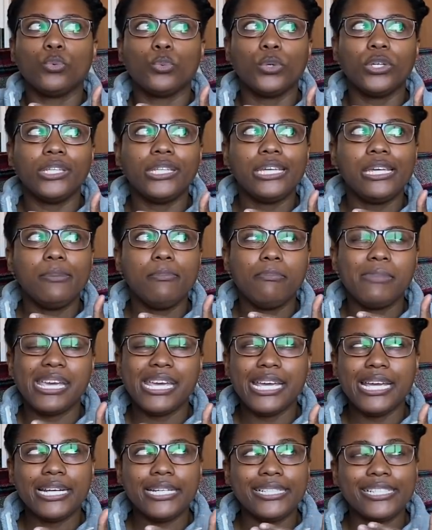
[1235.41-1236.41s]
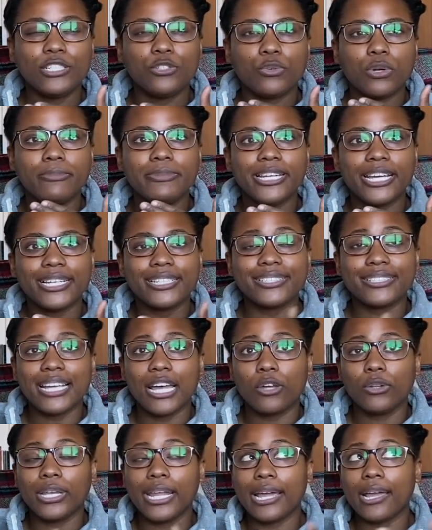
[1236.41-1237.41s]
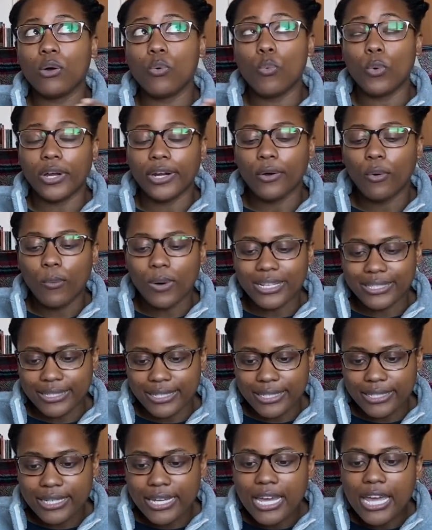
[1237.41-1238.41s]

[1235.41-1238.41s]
really made Disrupt Text sound like what it wasn't.